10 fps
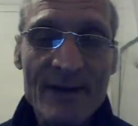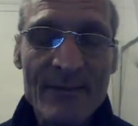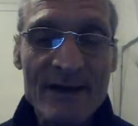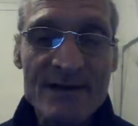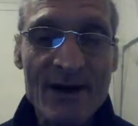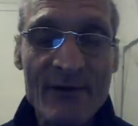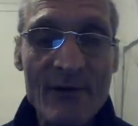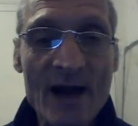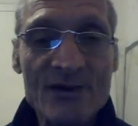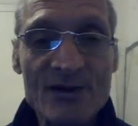passing on the
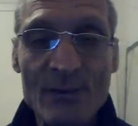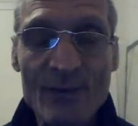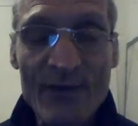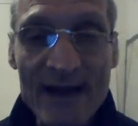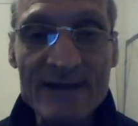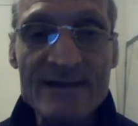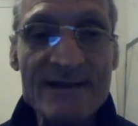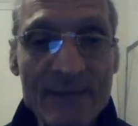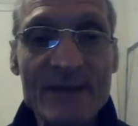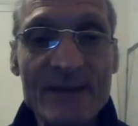rocket ship without
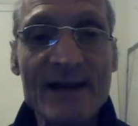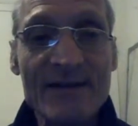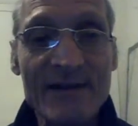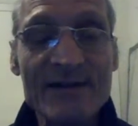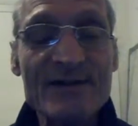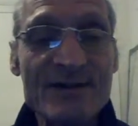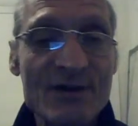stipulating that this is